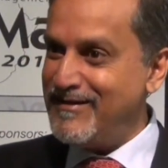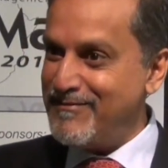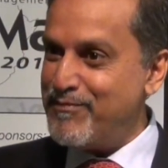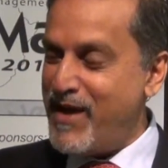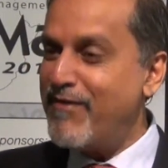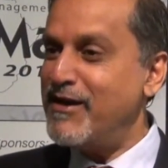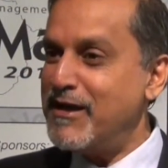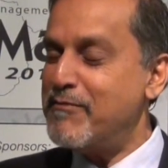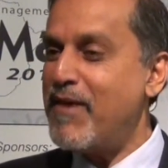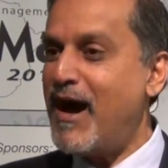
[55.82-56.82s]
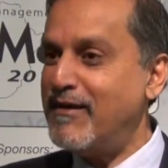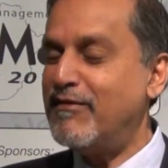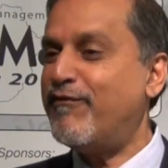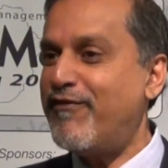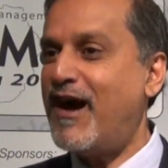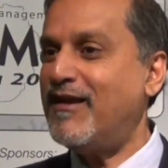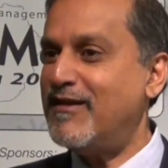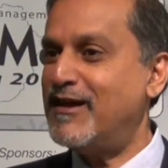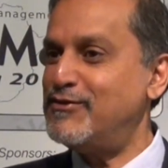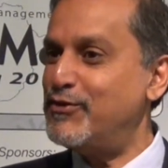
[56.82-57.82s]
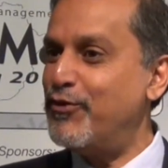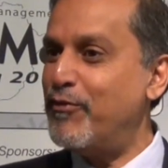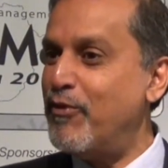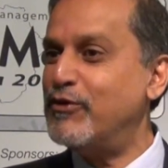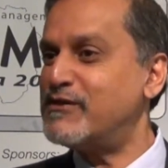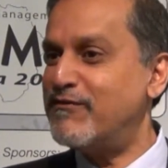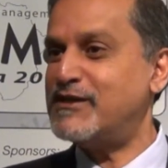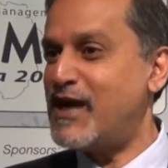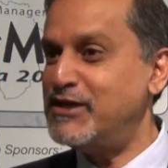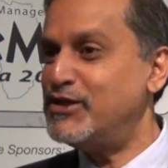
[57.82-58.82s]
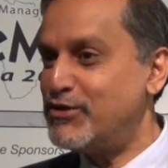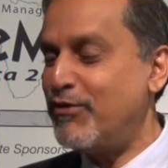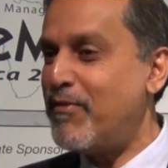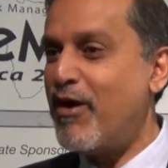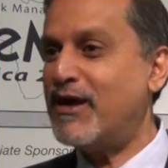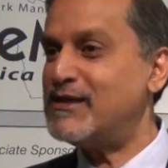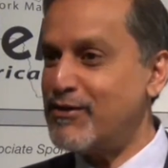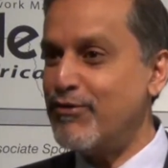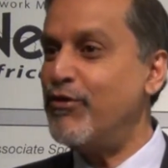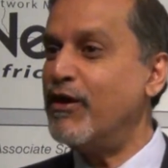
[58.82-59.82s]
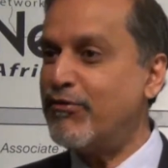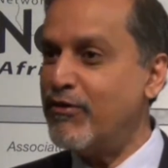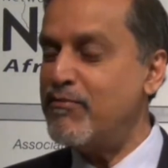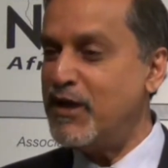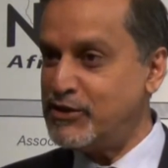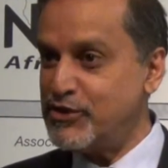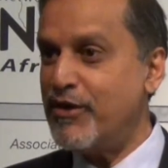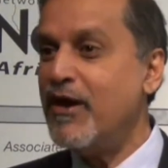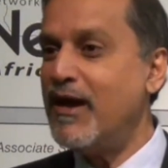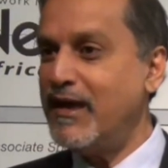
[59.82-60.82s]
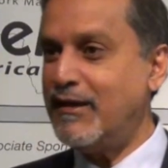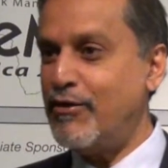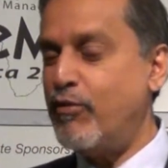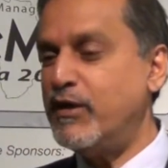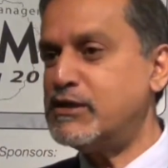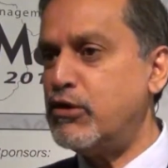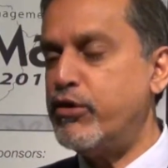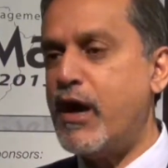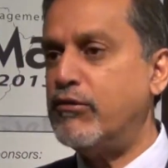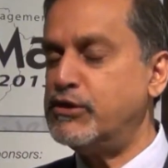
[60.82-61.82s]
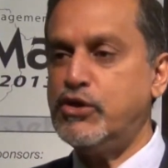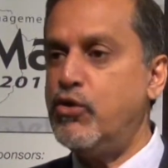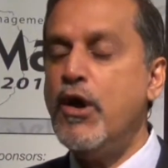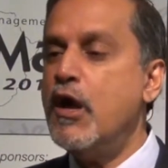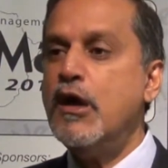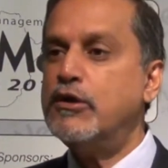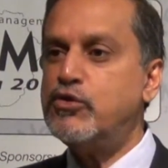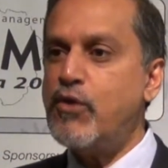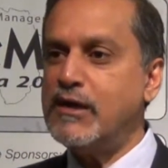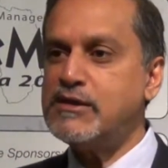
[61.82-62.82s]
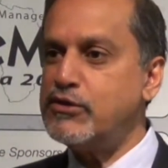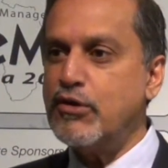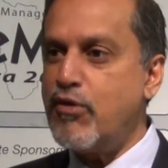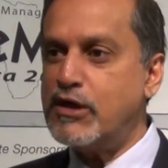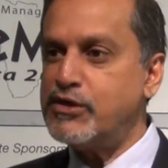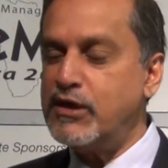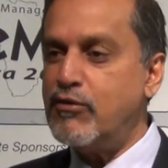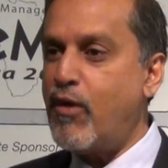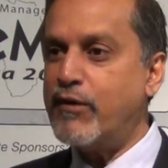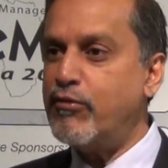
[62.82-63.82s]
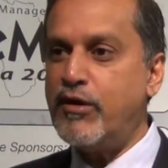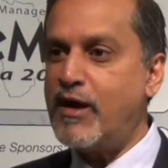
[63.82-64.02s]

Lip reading: bearing in mind the fact that most of the traditional markets are going through a major economic slowdown. So to answer your question in one word,